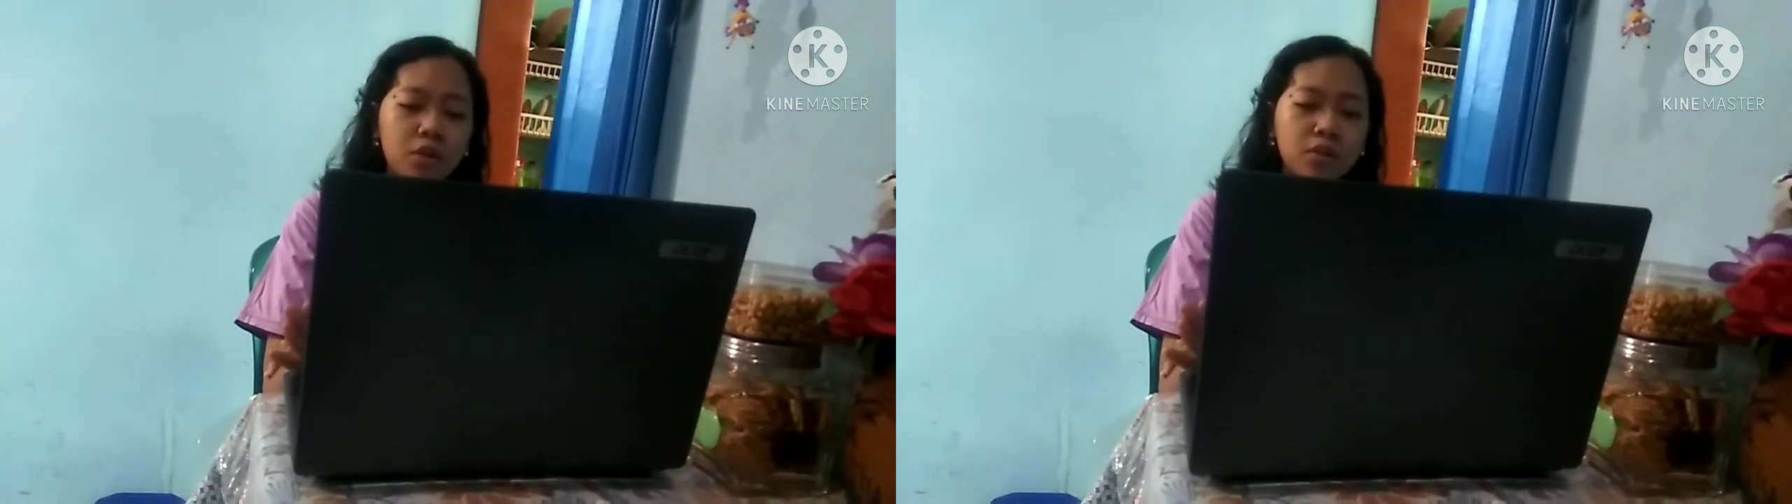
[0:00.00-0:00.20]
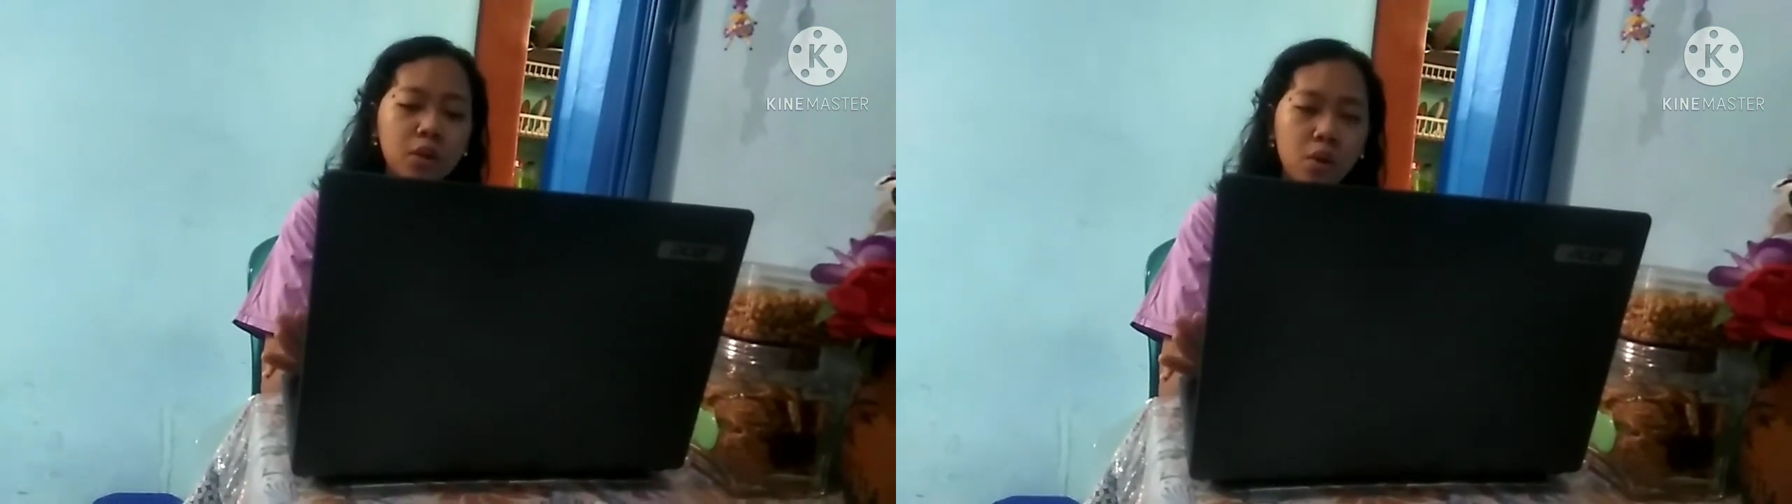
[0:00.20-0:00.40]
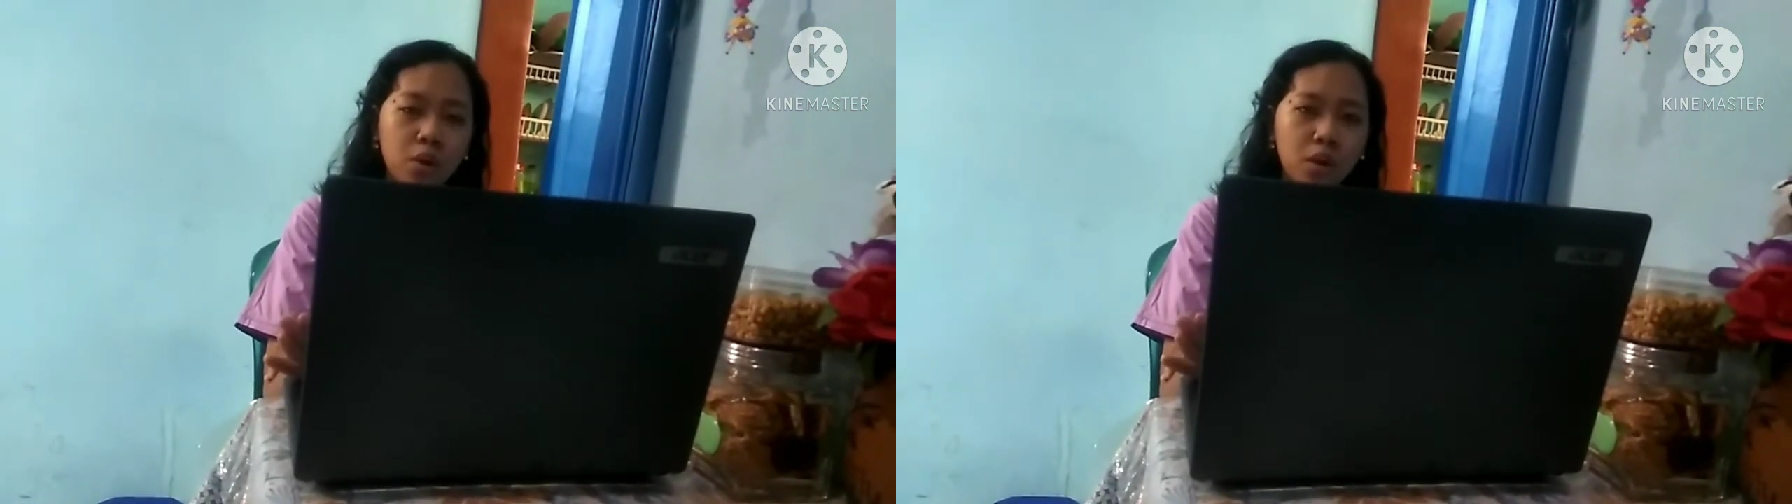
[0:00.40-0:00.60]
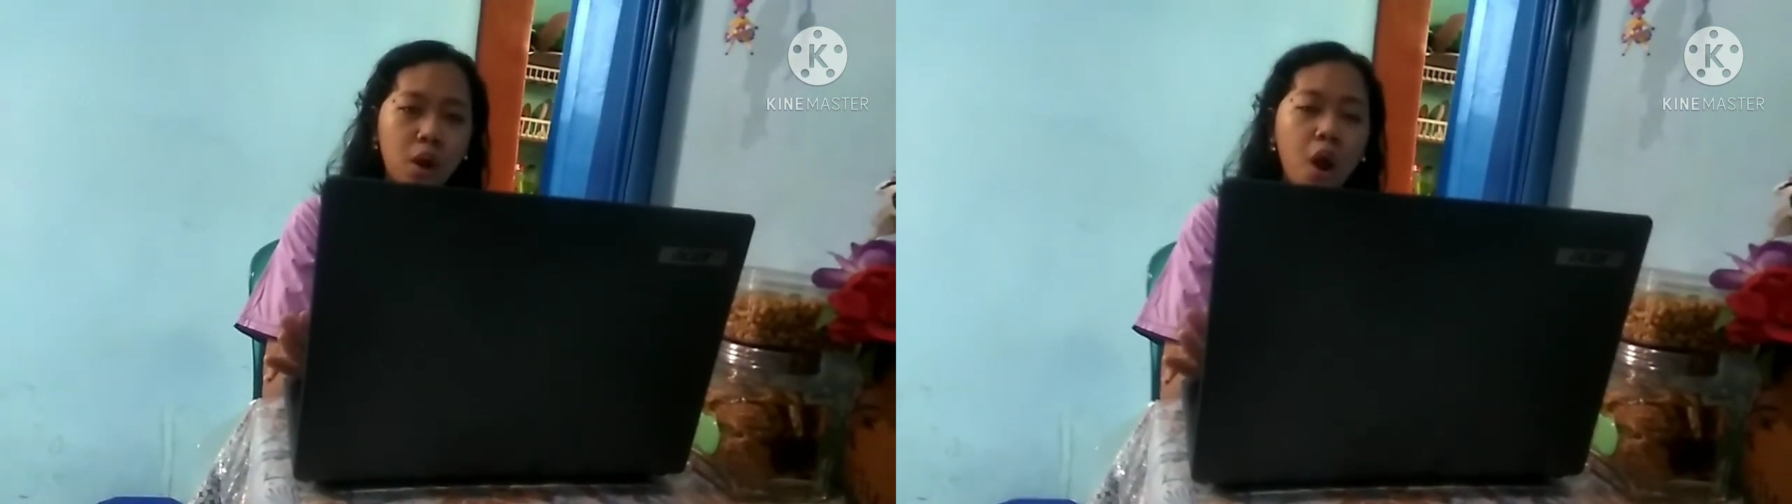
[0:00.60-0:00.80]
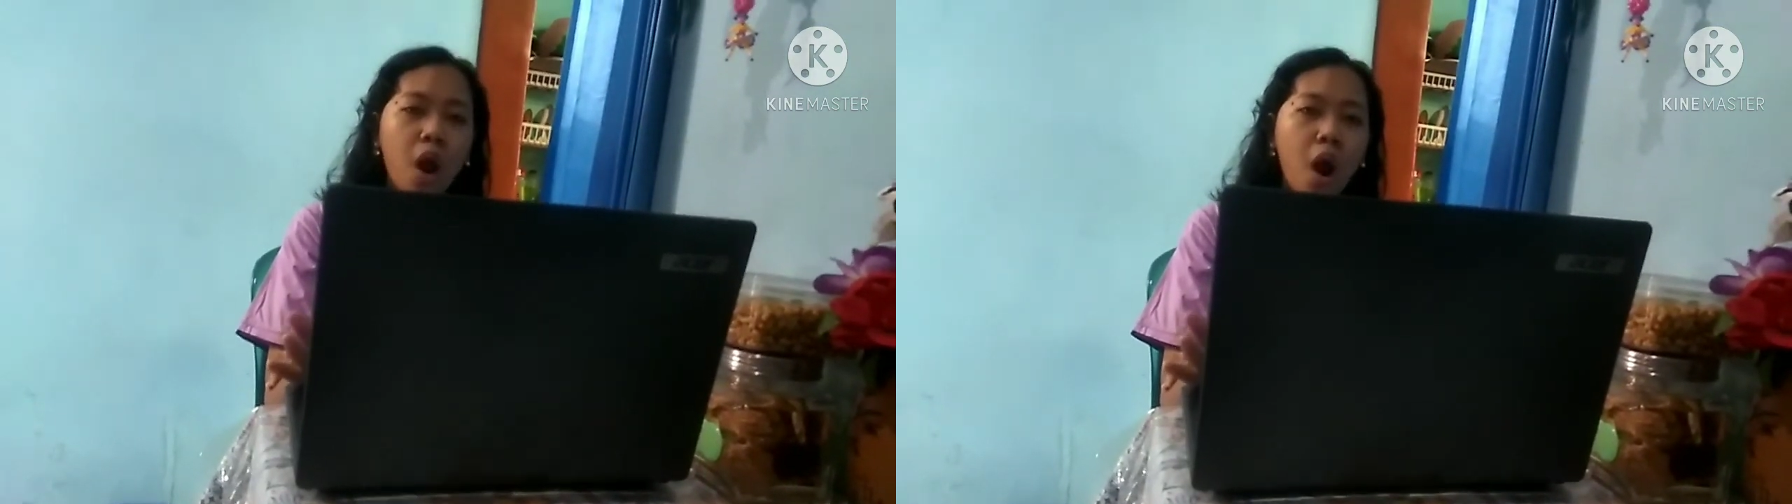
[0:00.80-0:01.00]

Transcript: or the goal,